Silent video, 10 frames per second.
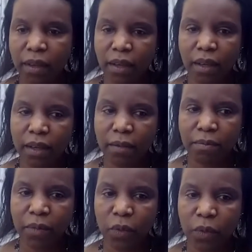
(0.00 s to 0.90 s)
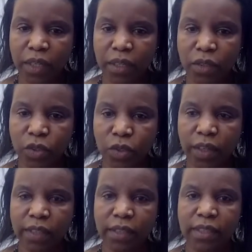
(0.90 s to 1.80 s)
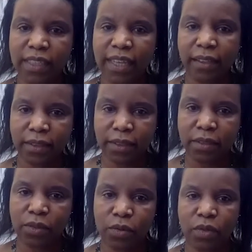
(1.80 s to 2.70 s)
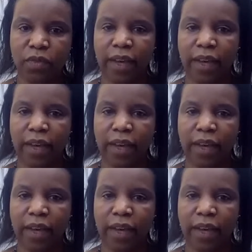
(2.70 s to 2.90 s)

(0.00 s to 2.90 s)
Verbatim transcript: um, we try to test sort of